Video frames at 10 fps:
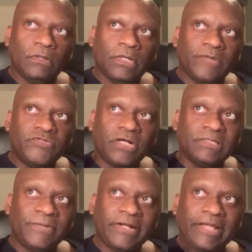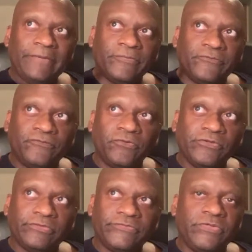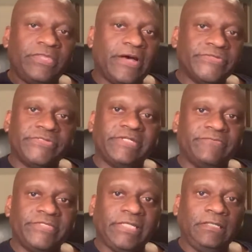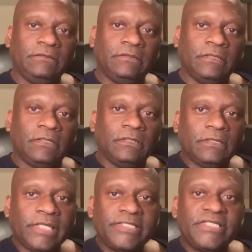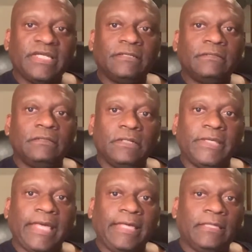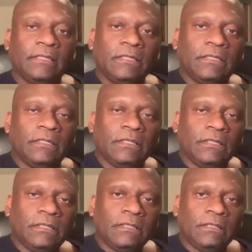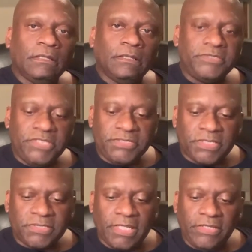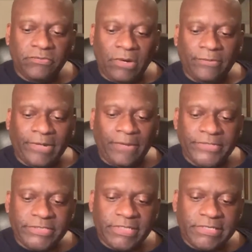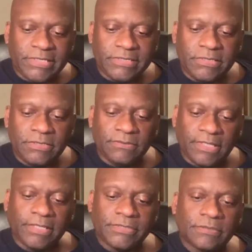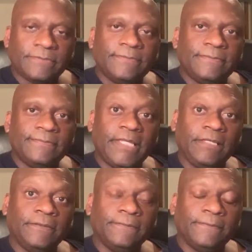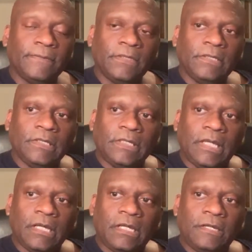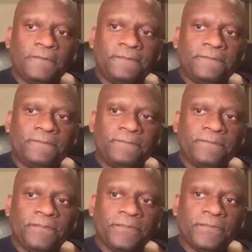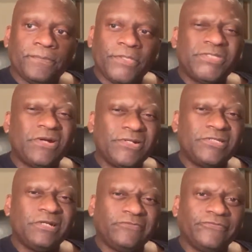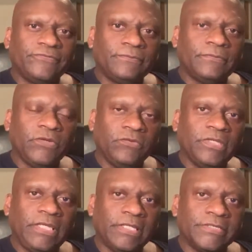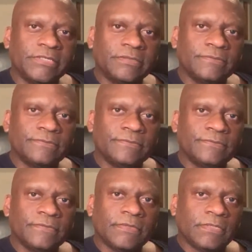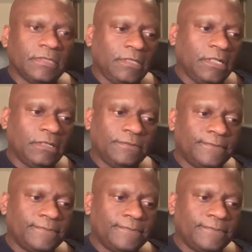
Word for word: and I've talked about it April 4th of 2017. that's it. Okay. She says, thank you, Robert Bobb and Zennie62. Thanks. Thank you. Um, it's hard stuff. It really is. You know?